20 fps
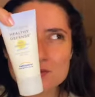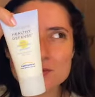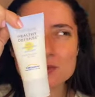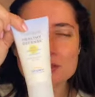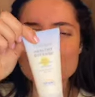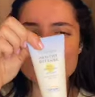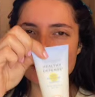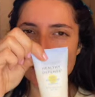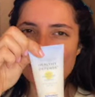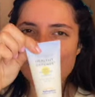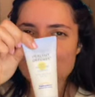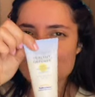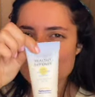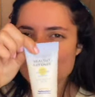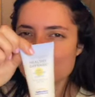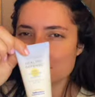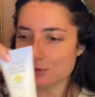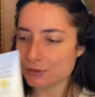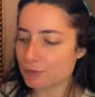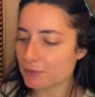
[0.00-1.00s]
one to cause a
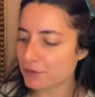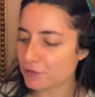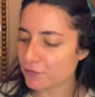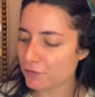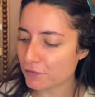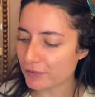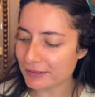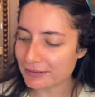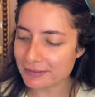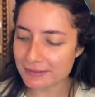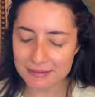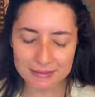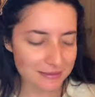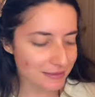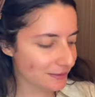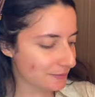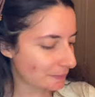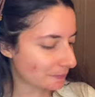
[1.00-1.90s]
little bit of redness.